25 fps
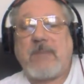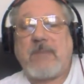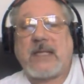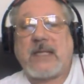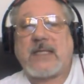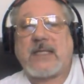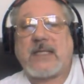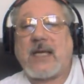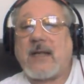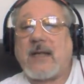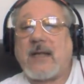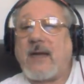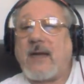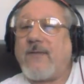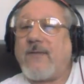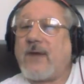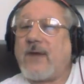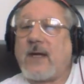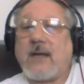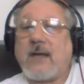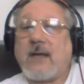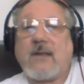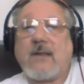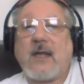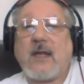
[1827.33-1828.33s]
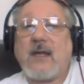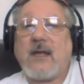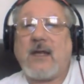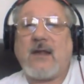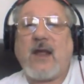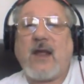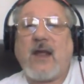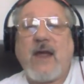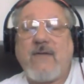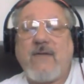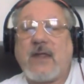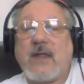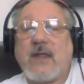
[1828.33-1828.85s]
But South Africa,
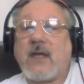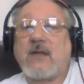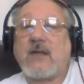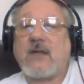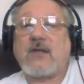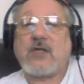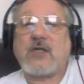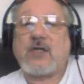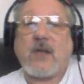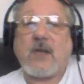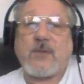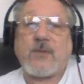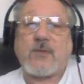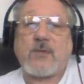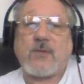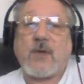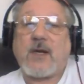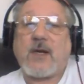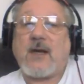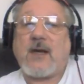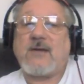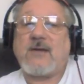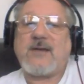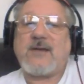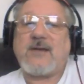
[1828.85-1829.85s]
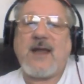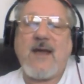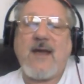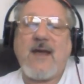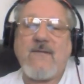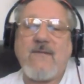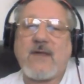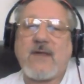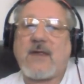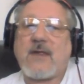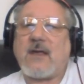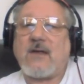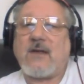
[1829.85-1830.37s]
everything, the shops were closed,
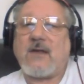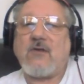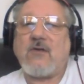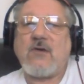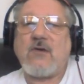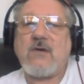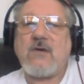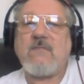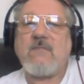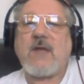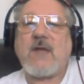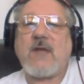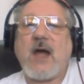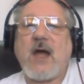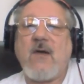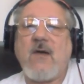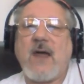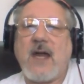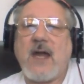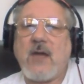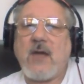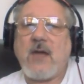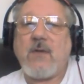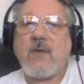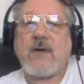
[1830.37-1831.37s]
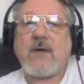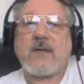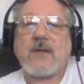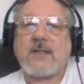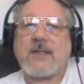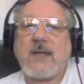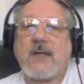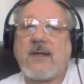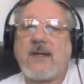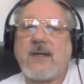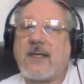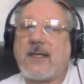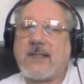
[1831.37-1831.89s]
everything. You couldn't go anywhere on a
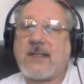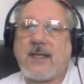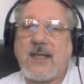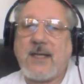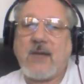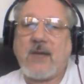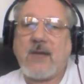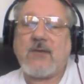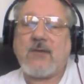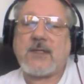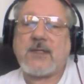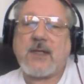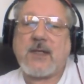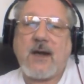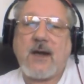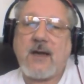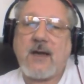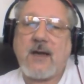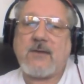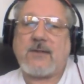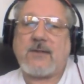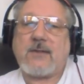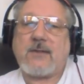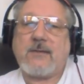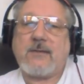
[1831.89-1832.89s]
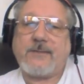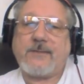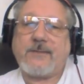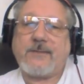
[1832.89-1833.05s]
Sunday. Sunday was closed.